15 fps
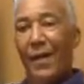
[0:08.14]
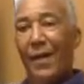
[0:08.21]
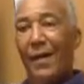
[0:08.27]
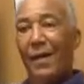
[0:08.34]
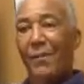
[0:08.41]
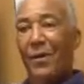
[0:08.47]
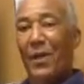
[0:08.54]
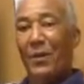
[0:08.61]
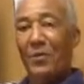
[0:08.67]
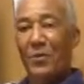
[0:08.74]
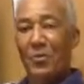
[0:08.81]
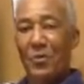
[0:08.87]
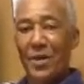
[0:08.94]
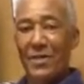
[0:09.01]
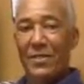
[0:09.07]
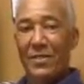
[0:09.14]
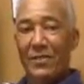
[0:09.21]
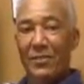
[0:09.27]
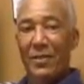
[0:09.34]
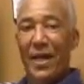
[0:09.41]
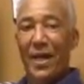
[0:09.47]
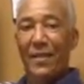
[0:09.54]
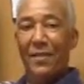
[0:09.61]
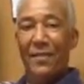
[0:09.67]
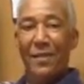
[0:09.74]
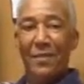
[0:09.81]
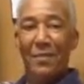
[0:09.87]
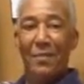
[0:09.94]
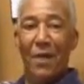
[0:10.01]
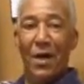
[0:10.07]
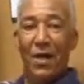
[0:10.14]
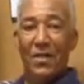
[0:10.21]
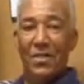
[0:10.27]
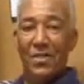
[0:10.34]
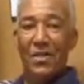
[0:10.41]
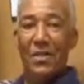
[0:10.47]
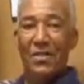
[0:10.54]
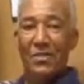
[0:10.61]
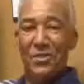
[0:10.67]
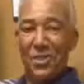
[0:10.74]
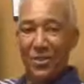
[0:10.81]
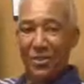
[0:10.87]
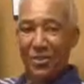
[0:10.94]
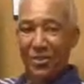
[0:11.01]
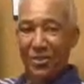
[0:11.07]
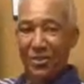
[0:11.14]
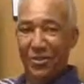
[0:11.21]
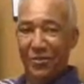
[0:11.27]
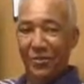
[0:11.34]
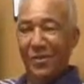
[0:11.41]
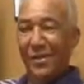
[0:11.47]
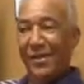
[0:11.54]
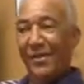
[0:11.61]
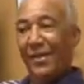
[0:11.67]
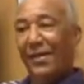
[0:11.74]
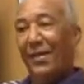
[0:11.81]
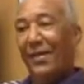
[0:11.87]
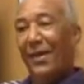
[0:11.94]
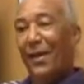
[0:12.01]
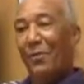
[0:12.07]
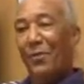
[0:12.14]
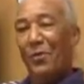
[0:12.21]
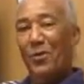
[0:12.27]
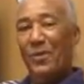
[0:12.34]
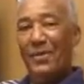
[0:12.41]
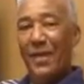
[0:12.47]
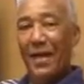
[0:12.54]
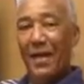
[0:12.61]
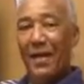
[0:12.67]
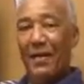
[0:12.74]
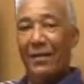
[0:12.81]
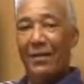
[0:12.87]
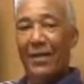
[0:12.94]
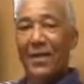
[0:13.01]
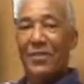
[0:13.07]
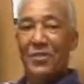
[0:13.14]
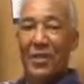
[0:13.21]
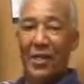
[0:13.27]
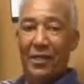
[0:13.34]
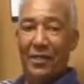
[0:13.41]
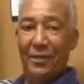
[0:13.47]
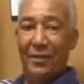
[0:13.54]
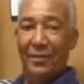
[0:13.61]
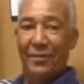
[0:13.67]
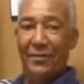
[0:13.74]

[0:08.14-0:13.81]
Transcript: My name is Reginald Anthony Moss Sr. I'm a retired educator.